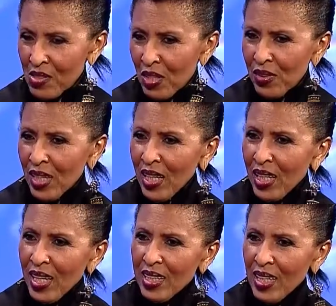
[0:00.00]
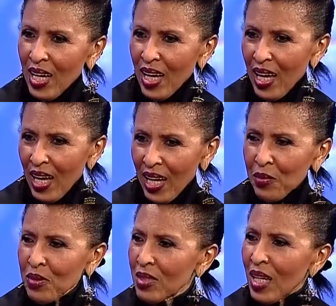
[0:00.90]
of stuff, and I
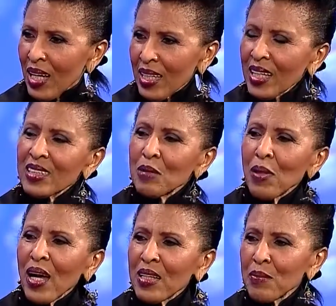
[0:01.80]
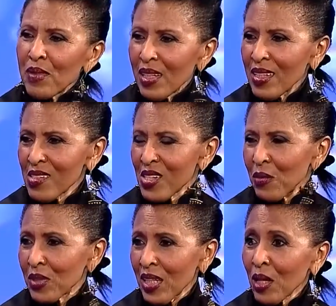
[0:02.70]
like to buy them things
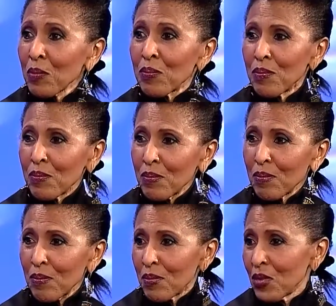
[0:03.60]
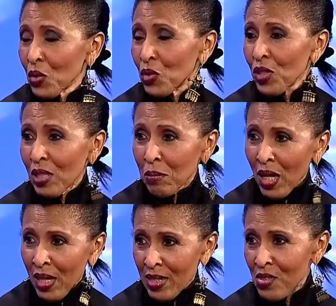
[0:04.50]
that would help nurture their
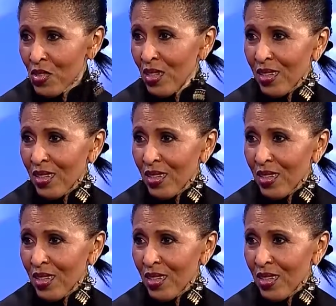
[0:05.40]
minds,